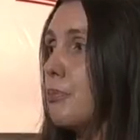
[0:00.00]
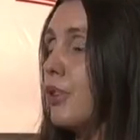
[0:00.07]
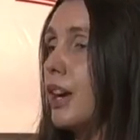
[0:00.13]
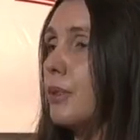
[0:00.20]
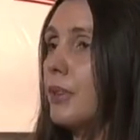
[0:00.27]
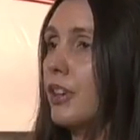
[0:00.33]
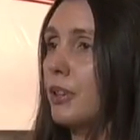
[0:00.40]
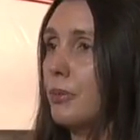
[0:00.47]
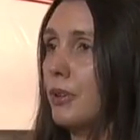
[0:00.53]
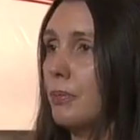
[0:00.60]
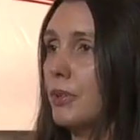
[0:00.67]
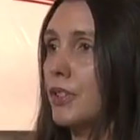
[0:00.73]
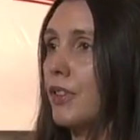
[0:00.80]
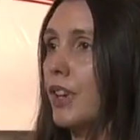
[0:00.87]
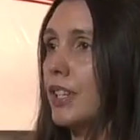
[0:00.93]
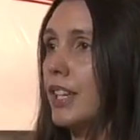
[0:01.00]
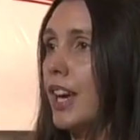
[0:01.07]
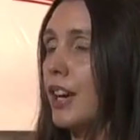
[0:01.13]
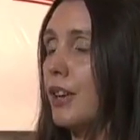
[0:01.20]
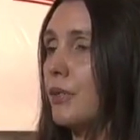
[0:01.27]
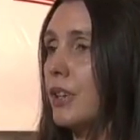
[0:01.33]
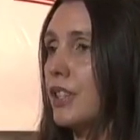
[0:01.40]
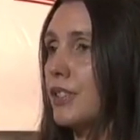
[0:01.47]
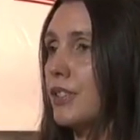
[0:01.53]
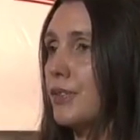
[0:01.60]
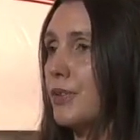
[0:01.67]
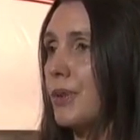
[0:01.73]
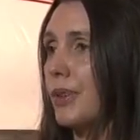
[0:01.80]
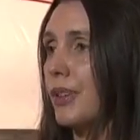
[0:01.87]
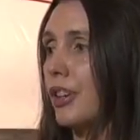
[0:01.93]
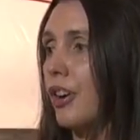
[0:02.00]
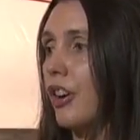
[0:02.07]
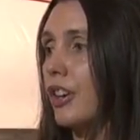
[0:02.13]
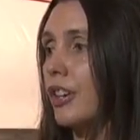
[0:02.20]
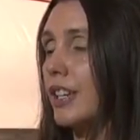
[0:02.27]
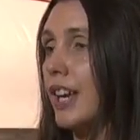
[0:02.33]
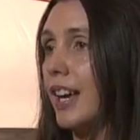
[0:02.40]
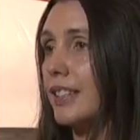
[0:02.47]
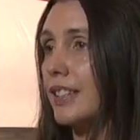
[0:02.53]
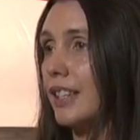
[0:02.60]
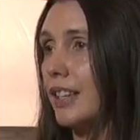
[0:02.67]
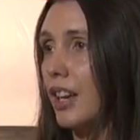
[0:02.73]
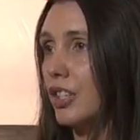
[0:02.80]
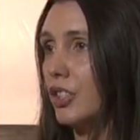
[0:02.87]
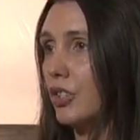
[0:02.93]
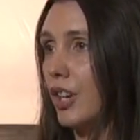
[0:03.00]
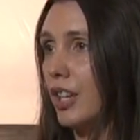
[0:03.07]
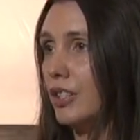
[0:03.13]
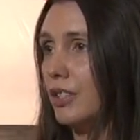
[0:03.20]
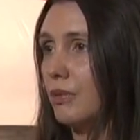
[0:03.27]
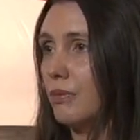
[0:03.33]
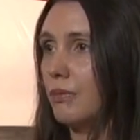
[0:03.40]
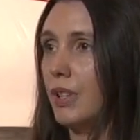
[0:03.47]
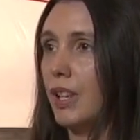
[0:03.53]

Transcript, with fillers: primary purpose right now is for our NASA contract.